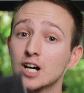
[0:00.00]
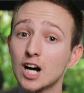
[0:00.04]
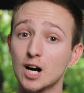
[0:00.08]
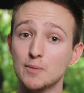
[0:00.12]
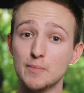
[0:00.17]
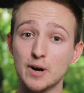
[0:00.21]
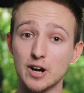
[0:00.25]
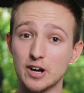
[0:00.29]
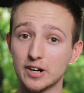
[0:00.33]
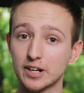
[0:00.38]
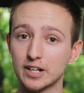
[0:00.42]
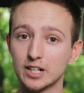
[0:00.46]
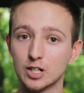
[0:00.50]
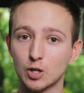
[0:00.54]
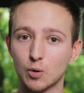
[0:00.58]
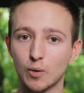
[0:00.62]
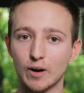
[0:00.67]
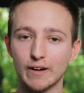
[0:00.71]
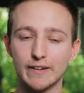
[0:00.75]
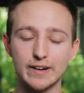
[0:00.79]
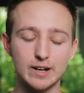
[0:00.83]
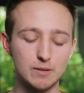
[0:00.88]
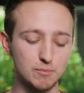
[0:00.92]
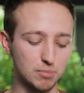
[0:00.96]
American
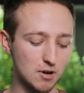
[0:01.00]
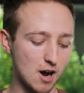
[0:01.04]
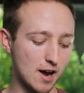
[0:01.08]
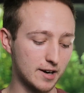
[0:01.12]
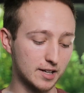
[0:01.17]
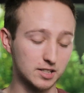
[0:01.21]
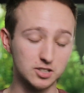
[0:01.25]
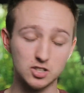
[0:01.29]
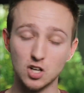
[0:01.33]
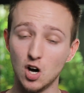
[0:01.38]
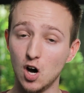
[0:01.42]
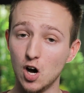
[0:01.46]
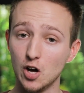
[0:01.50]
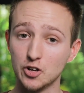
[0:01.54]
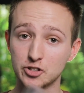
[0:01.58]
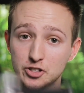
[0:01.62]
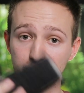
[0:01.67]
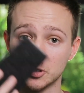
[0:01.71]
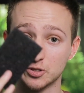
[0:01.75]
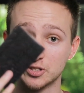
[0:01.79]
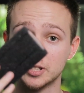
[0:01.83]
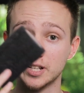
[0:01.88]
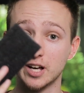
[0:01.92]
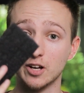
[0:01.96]
Aquarium Products
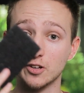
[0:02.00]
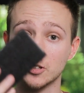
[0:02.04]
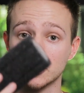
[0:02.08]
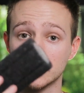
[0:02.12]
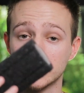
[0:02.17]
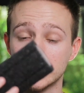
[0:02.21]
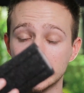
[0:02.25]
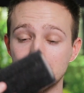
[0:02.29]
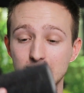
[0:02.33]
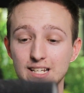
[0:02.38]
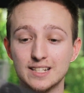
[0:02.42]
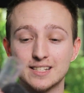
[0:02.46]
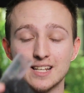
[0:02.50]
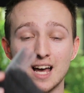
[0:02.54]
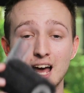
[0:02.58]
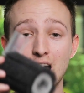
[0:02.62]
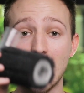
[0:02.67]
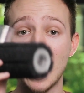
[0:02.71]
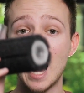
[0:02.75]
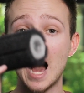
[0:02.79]
also sells these.